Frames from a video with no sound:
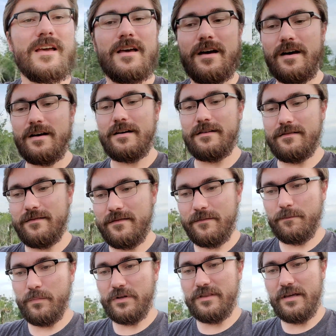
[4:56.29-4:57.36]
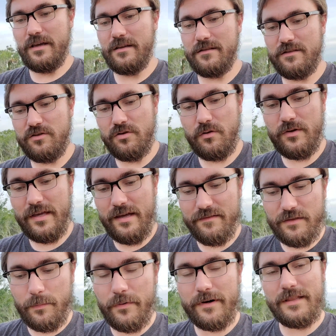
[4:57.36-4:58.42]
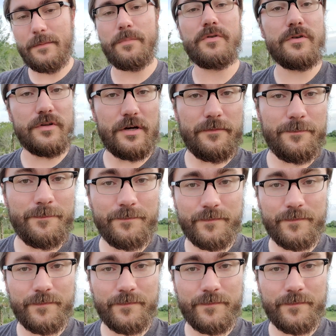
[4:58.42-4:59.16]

But then, you have the planet Pluto.